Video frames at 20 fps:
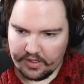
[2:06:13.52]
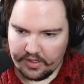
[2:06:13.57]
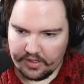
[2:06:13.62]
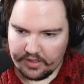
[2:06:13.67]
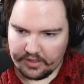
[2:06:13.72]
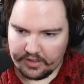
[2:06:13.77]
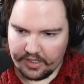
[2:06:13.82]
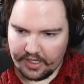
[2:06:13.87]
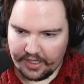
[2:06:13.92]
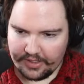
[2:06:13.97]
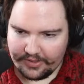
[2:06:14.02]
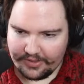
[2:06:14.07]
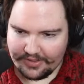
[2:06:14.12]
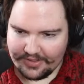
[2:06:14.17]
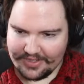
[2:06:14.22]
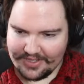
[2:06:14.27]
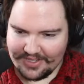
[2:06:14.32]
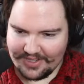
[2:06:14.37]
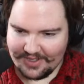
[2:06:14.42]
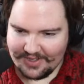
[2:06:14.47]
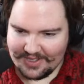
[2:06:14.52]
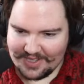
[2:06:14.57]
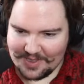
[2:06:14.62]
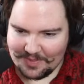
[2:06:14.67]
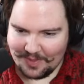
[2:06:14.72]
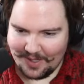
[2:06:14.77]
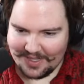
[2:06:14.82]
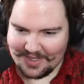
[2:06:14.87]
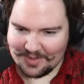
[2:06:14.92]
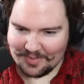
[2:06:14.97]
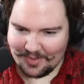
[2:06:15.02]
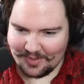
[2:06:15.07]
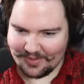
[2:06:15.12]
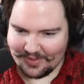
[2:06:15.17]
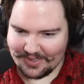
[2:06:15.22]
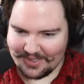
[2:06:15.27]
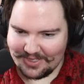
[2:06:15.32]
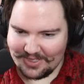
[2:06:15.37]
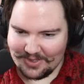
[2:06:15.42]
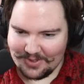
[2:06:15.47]
Cuddles are responsible for
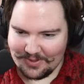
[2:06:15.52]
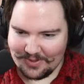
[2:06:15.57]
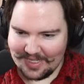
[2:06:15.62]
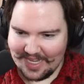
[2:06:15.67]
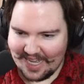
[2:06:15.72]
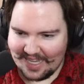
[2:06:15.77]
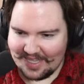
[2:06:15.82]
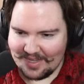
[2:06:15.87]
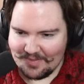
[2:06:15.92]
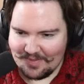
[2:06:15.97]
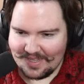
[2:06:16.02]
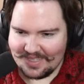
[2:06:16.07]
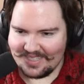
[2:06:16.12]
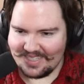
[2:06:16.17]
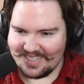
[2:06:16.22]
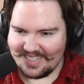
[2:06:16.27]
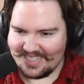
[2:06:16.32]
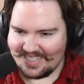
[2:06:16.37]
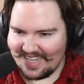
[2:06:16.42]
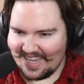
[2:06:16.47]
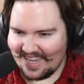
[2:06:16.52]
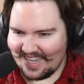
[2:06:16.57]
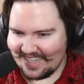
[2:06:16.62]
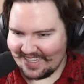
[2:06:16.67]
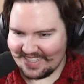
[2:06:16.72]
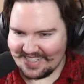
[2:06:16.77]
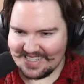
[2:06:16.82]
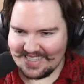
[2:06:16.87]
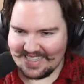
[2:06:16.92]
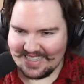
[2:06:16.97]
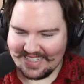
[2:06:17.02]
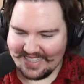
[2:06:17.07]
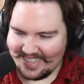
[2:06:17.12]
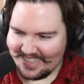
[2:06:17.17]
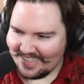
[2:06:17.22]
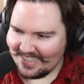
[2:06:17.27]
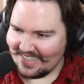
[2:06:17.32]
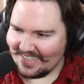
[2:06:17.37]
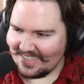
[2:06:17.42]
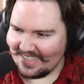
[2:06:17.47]
2 documented attacks.
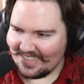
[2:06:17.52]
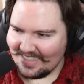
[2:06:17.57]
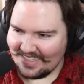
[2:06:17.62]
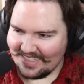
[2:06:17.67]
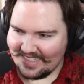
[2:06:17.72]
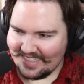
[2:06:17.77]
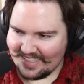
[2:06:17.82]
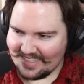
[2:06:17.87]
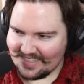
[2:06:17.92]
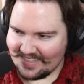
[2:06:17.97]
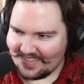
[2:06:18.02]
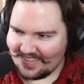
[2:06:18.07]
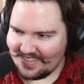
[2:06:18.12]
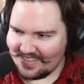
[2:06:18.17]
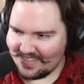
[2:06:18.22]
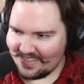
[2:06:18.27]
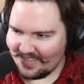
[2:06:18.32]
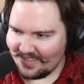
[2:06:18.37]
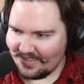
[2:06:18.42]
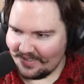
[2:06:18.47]
It's crazy.